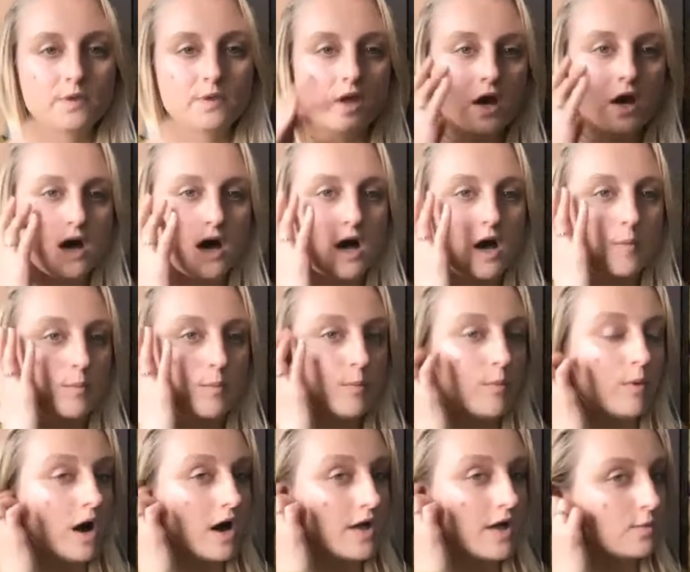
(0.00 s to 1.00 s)
Um,
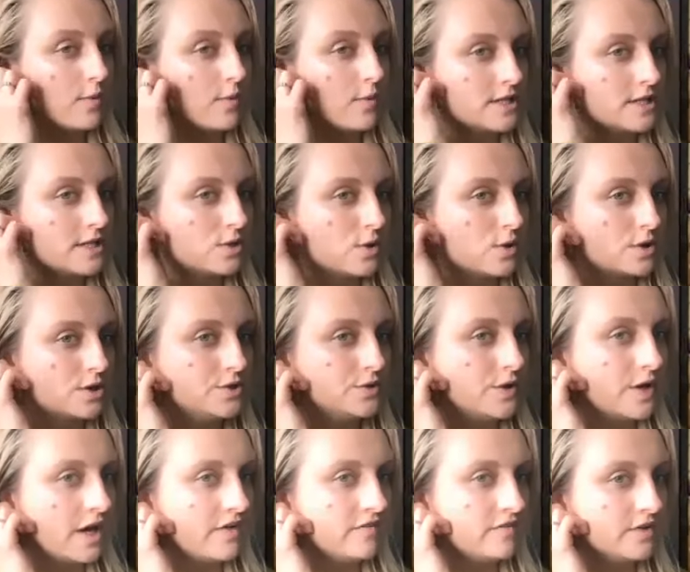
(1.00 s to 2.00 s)
otherwise, Laura, do
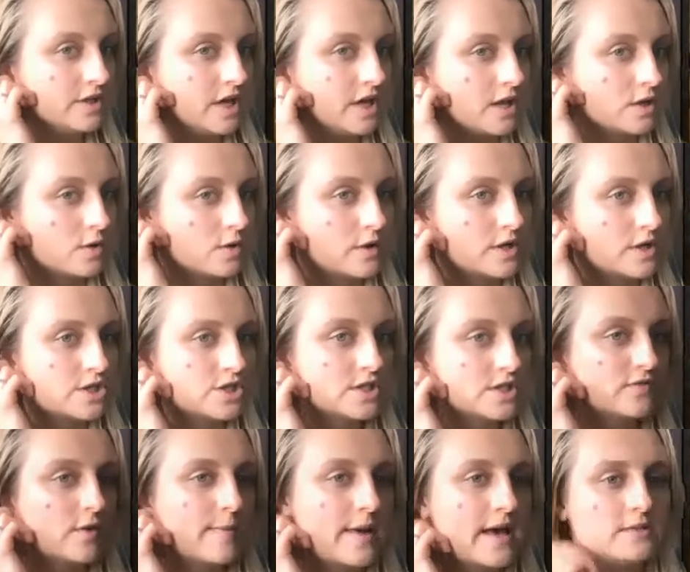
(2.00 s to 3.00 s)
you have any other questions
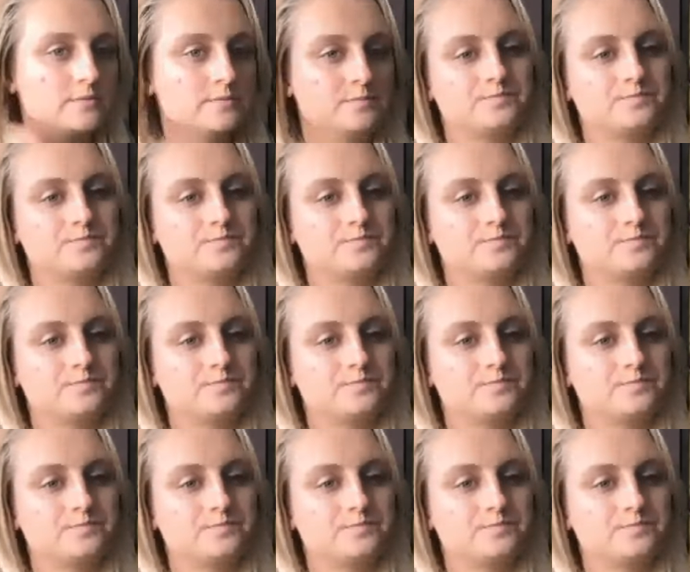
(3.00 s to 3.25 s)
for Matt?